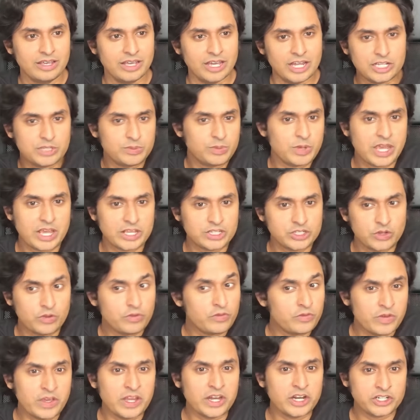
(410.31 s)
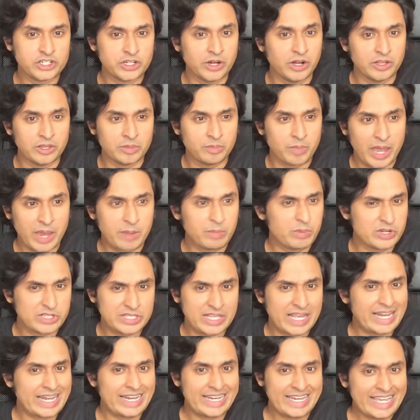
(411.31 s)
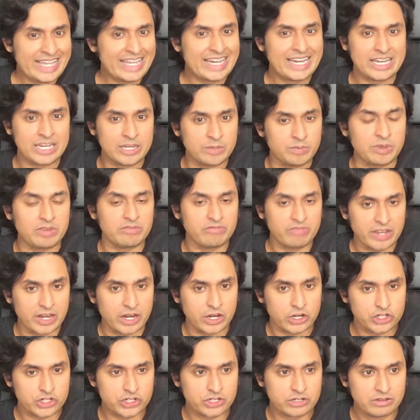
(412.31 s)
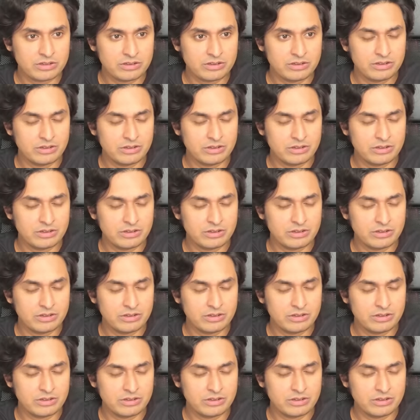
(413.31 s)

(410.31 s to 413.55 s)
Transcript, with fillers: It's because you finished all the papers that needed to be finished.